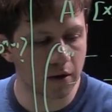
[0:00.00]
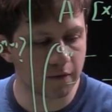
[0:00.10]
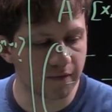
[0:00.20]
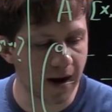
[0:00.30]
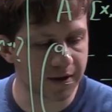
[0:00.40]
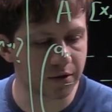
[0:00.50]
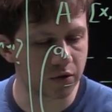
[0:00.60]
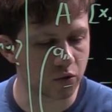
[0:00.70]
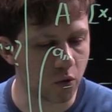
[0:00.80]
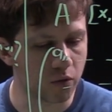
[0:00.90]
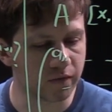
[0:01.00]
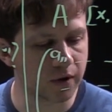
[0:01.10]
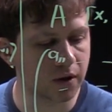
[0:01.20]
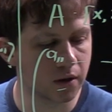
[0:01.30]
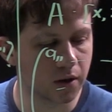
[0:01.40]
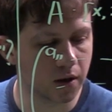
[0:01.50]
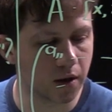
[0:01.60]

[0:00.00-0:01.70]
factored over